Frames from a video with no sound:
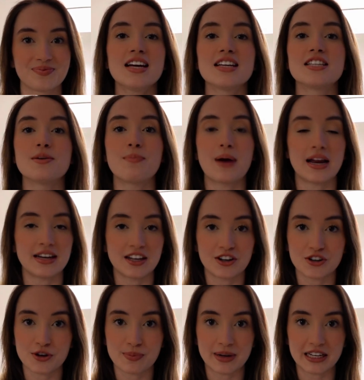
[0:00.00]
Depending
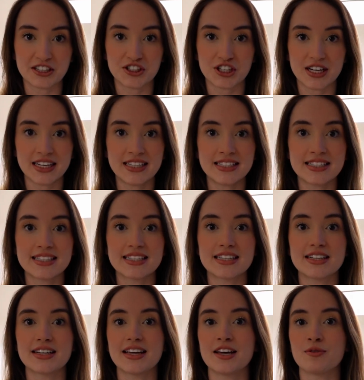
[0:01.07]
on your patient,
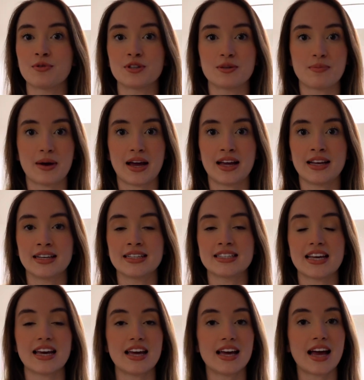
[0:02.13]
it will depend
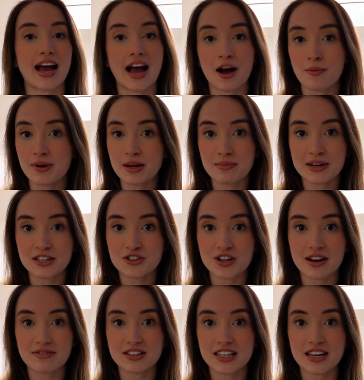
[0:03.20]
how many meds you
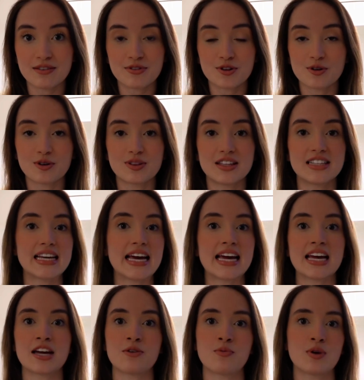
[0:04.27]
have to give throughout the
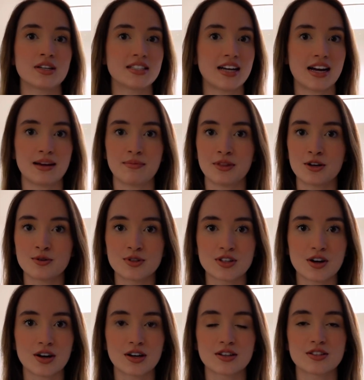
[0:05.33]
day and what time those
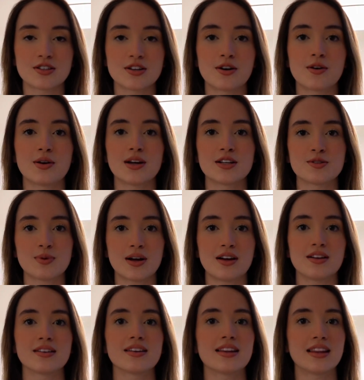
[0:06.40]
are. So as
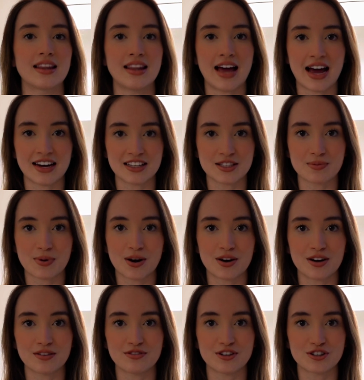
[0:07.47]
well, that is a
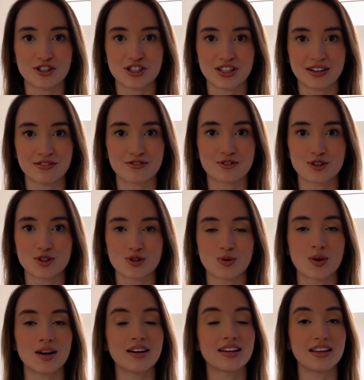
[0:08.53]
part of your shift for
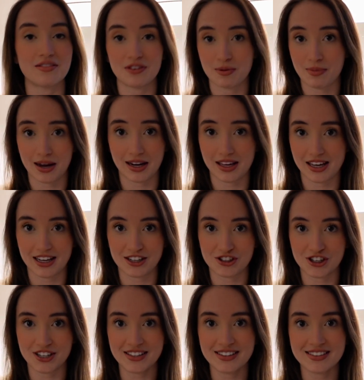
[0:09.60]
sure, giving
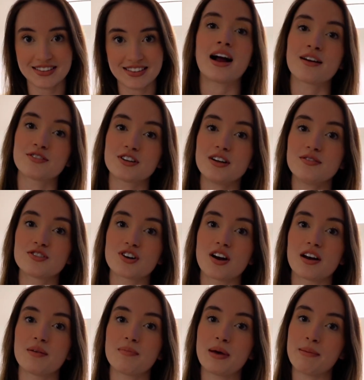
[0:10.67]
medications. After I've
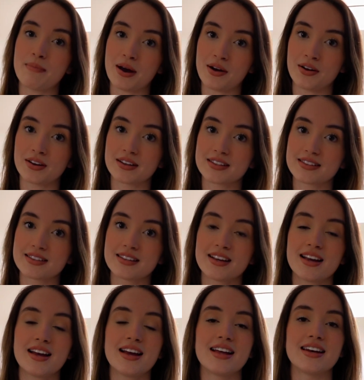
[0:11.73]
drawn up my milks,
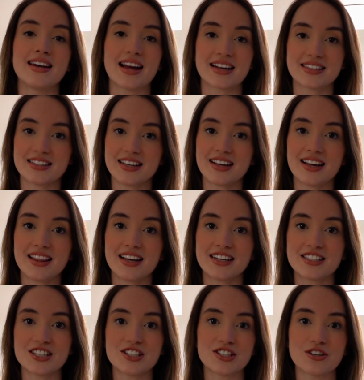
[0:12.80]
next thing I
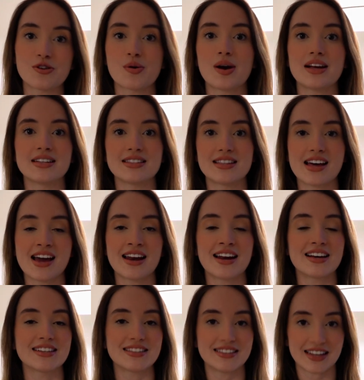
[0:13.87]
like to do is then
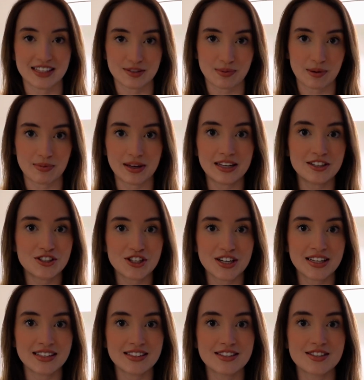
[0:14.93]
assess my
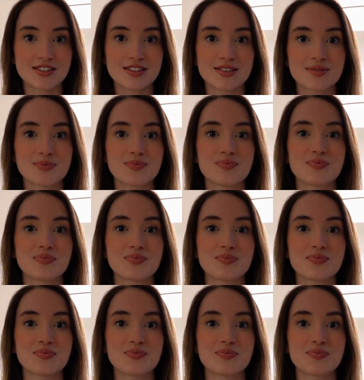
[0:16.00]
patients.